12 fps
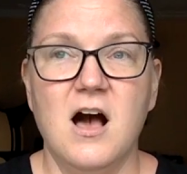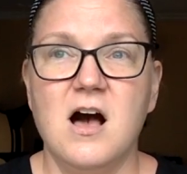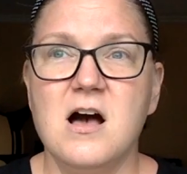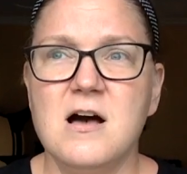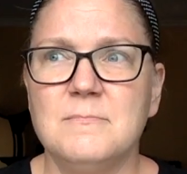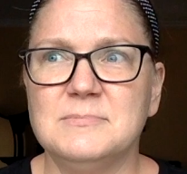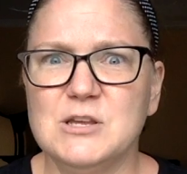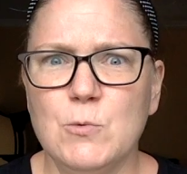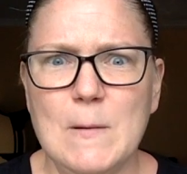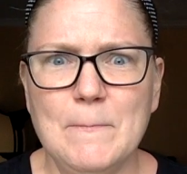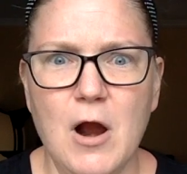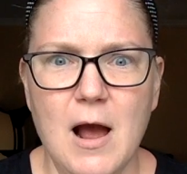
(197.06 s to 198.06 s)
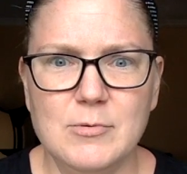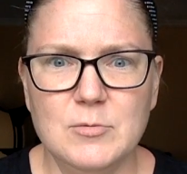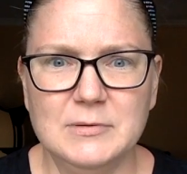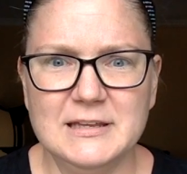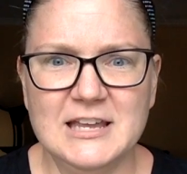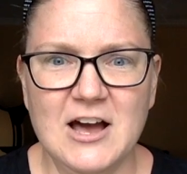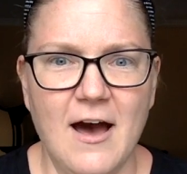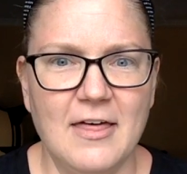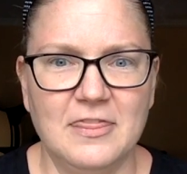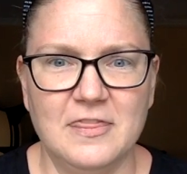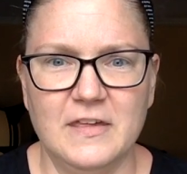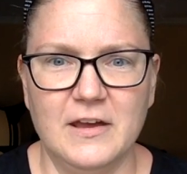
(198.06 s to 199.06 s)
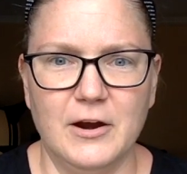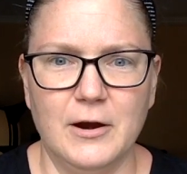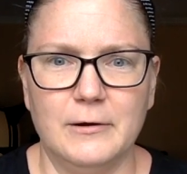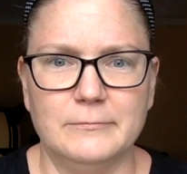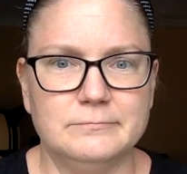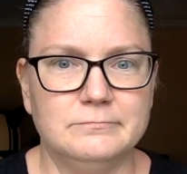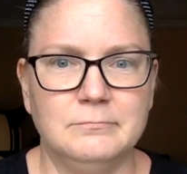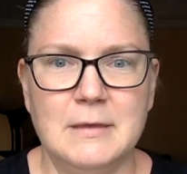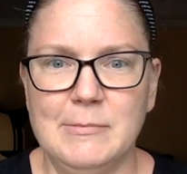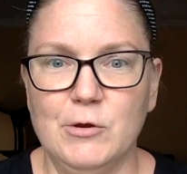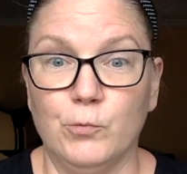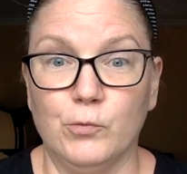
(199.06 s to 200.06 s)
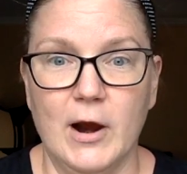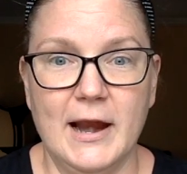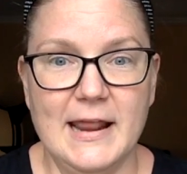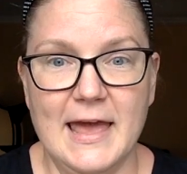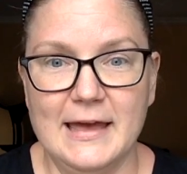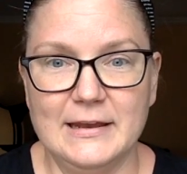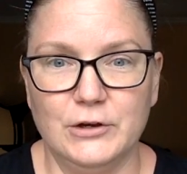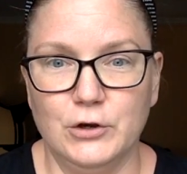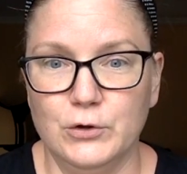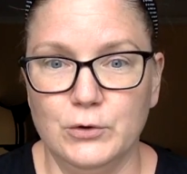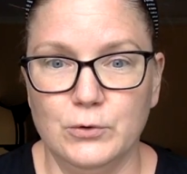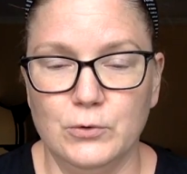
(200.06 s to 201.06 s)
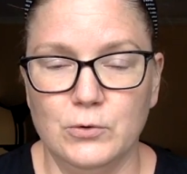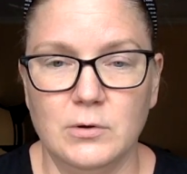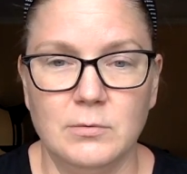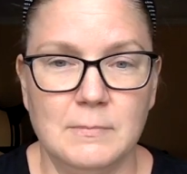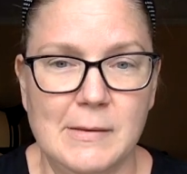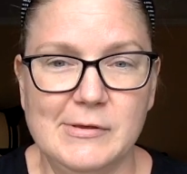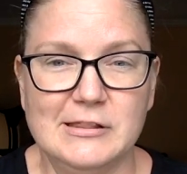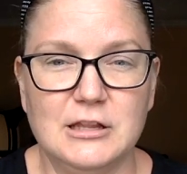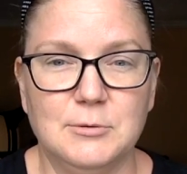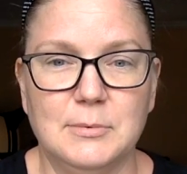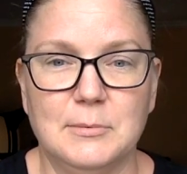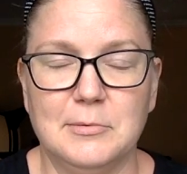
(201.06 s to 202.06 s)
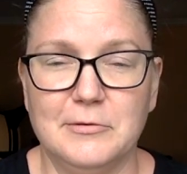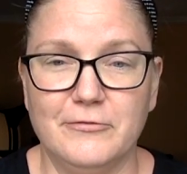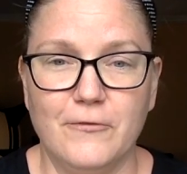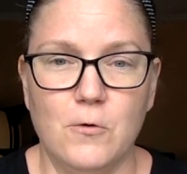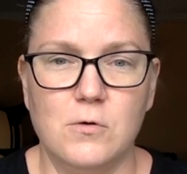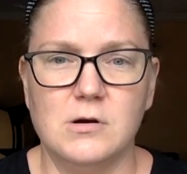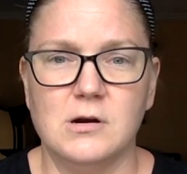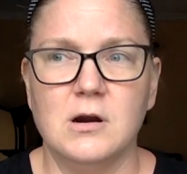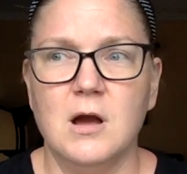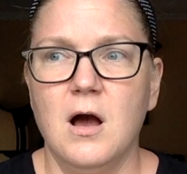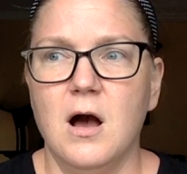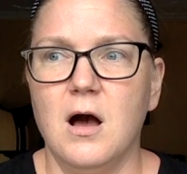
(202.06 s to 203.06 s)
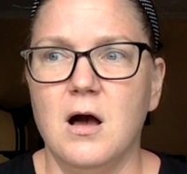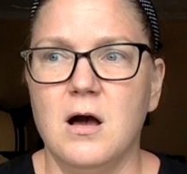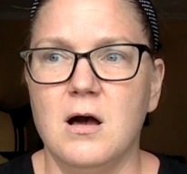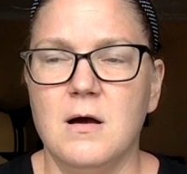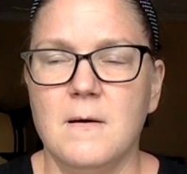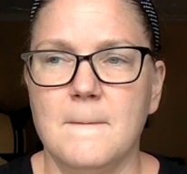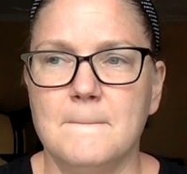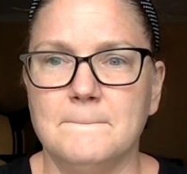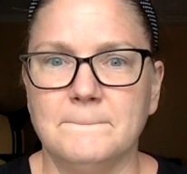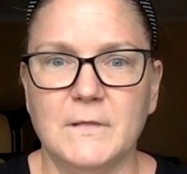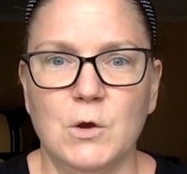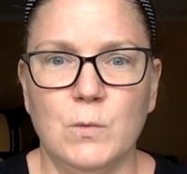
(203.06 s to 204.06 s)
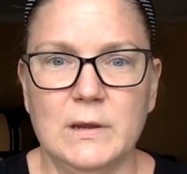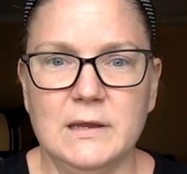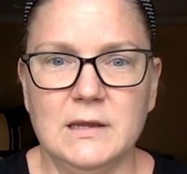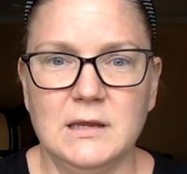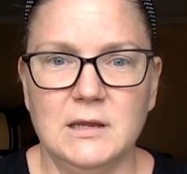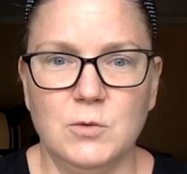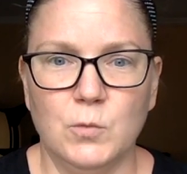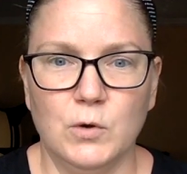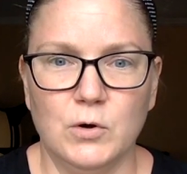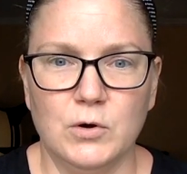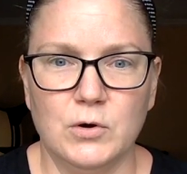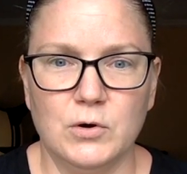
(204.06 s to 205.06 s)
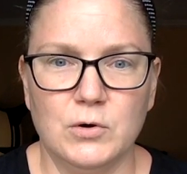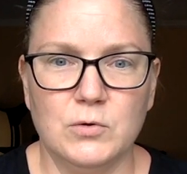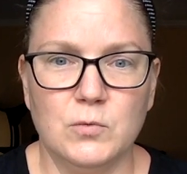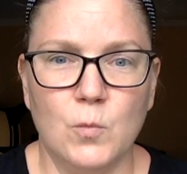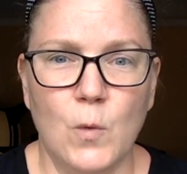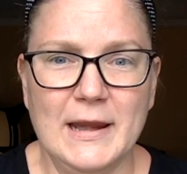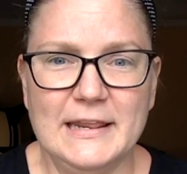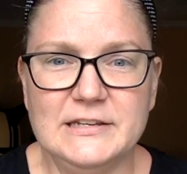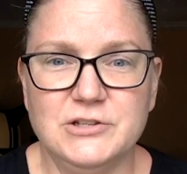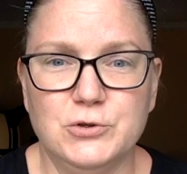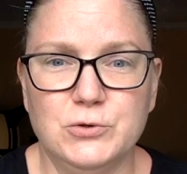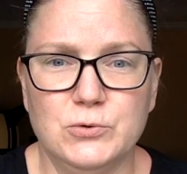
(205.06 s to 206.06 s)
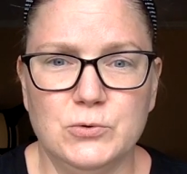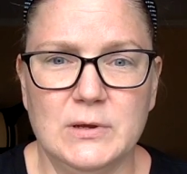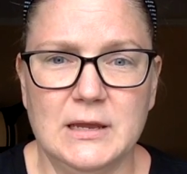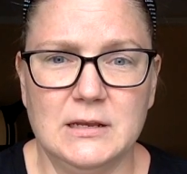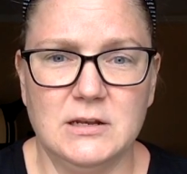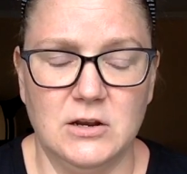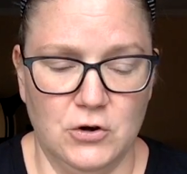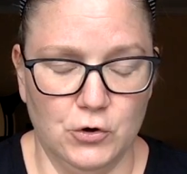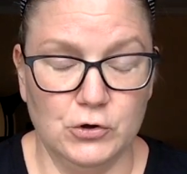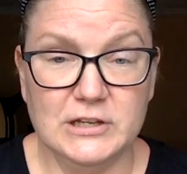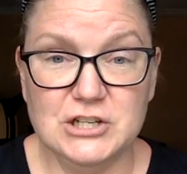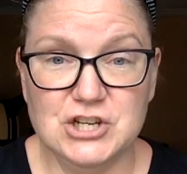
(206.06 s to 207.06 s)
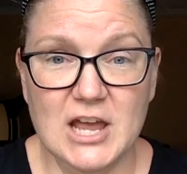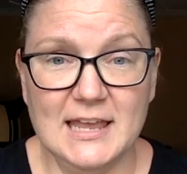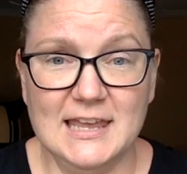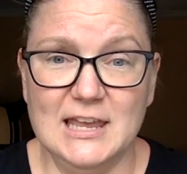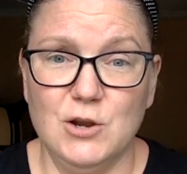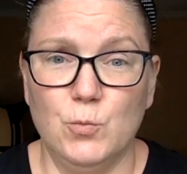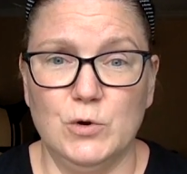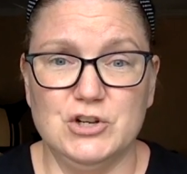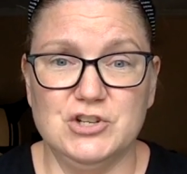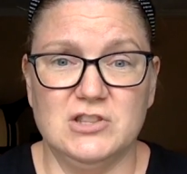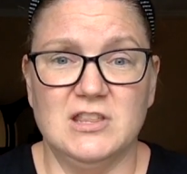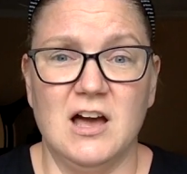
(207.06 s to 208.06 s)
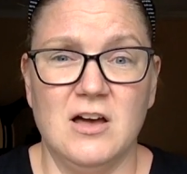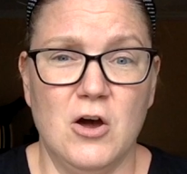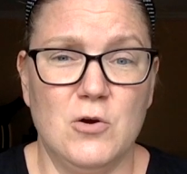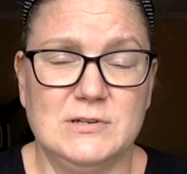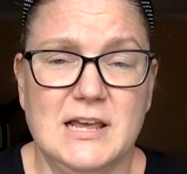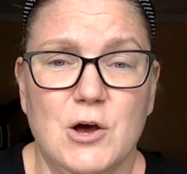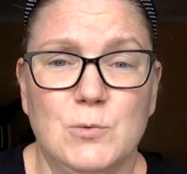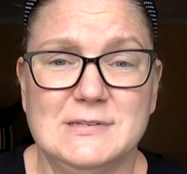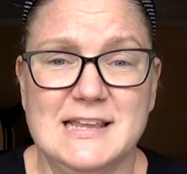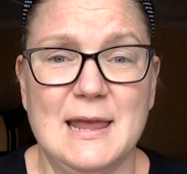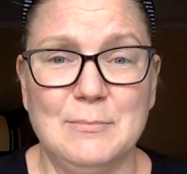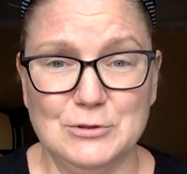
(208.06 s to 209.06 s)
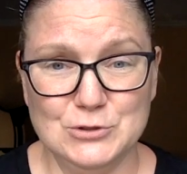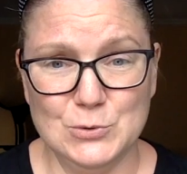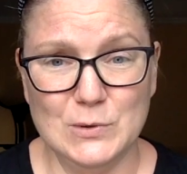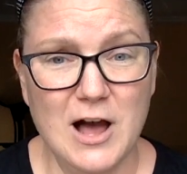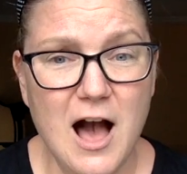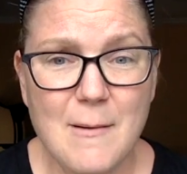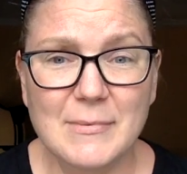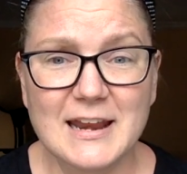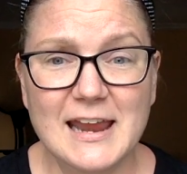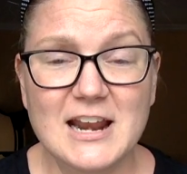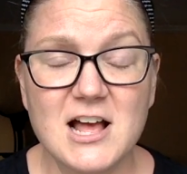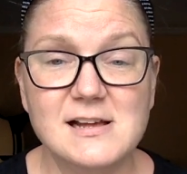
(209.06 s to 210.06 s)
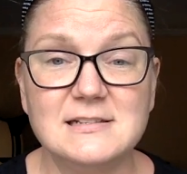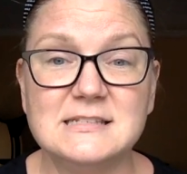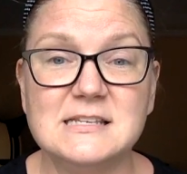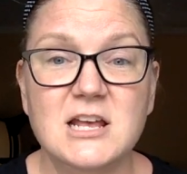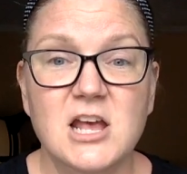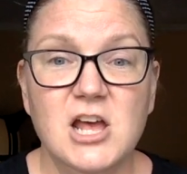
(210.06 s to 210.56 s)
Um, so we probably got there maybe right at noon, maybe a little bit before. Um, we were waiting to get an early check in, which the hotel was able to accommodate us.